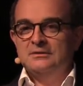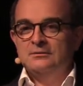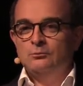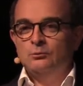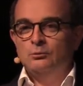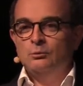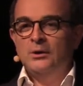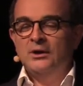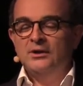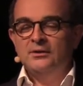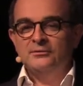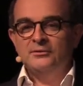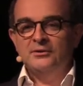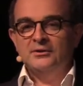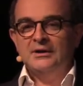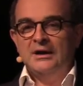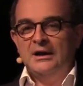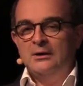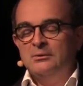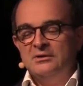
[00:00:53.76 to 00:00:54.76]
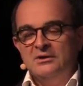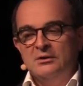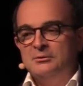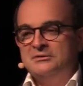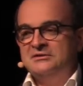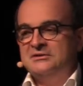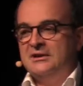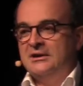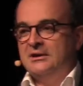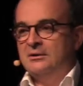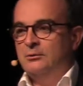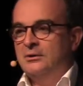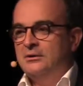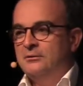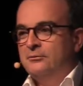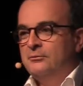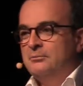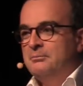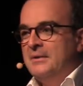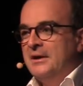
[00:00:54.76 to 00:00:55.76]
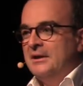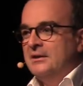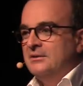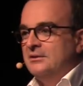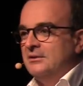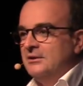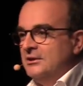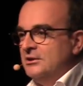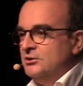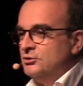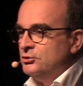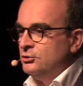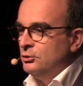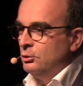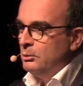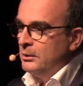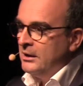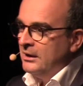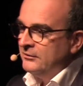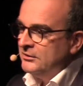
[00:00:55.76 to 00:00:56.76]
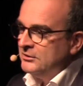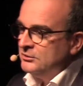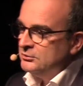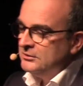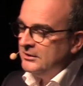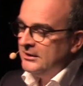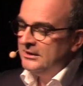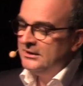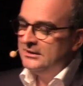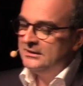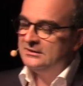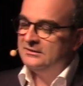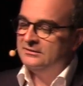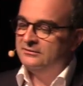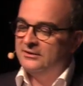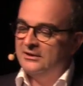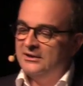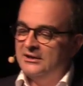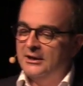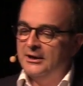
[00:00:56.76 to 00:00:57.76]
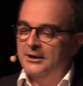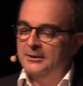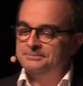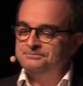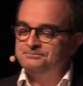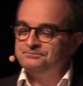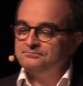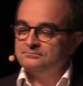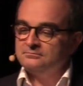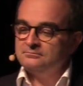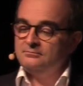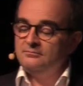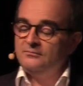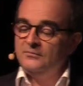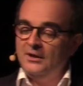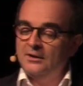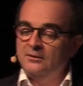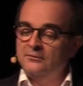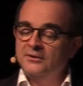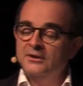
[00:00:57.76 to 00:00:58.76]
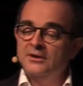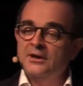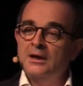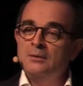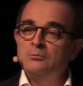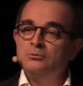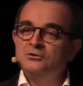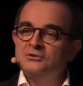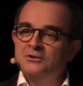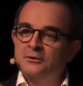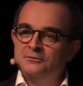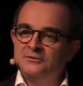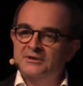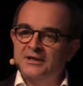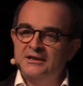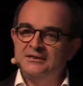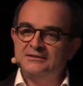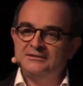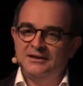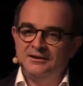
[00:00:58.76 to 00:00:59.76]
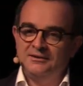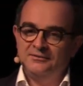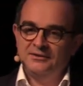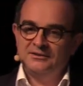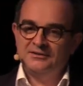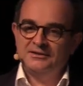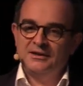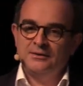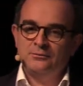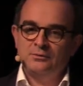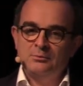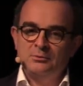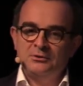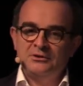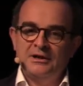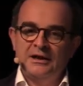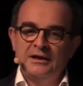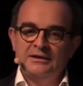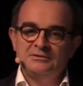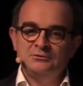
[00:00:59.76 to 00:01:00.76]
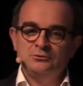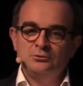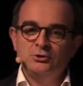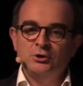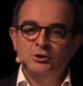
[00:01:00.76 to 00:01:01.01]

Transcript: one of the main issues we're having today is the amount of data that everybody has to